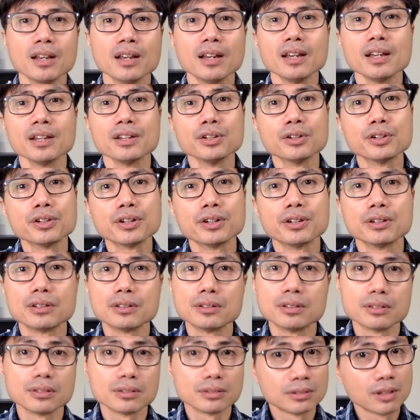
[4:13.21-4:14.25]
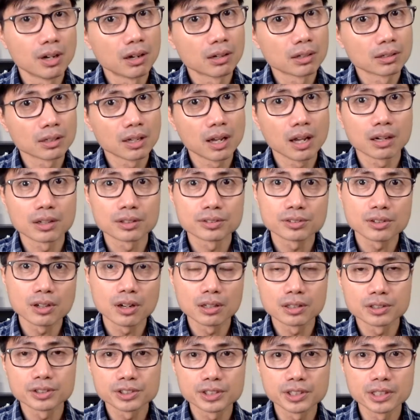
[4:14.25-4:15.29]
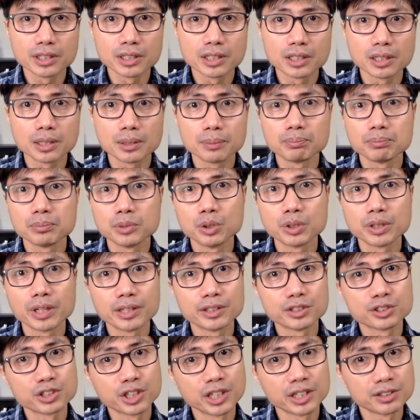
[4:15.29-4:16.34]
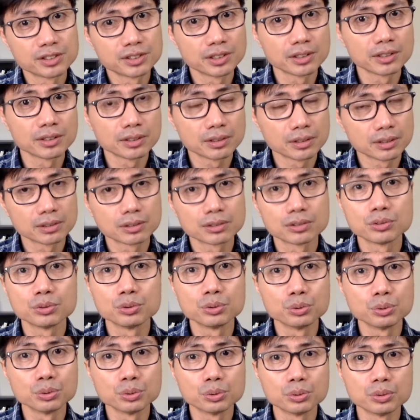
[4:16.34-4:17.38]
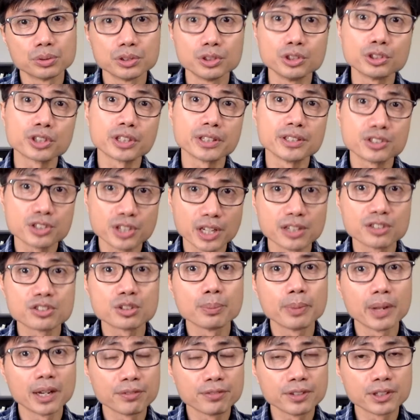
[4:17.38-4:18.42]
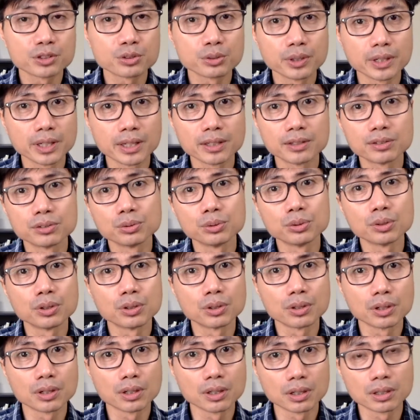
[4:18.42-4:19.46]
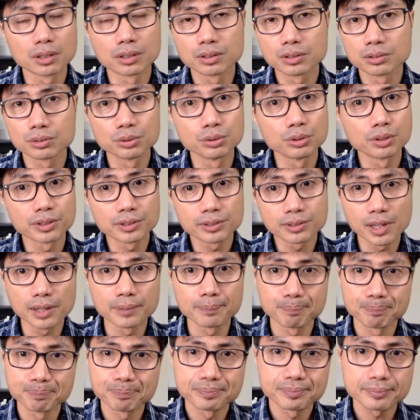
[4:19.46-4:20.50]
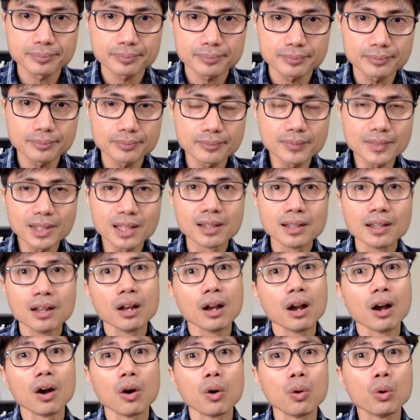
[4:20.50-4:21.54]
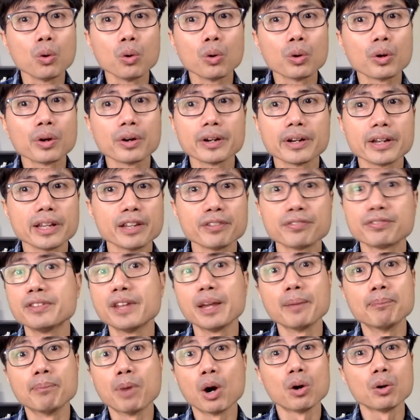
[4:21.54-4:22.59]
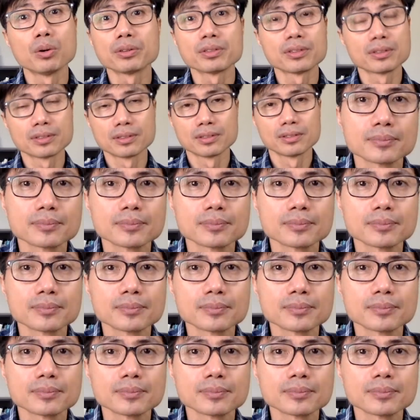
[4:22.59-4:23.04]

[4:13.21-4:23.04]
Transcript: your daughter got a scholarship, you can change it to you can change the beneficiary to your to your son. Or if they both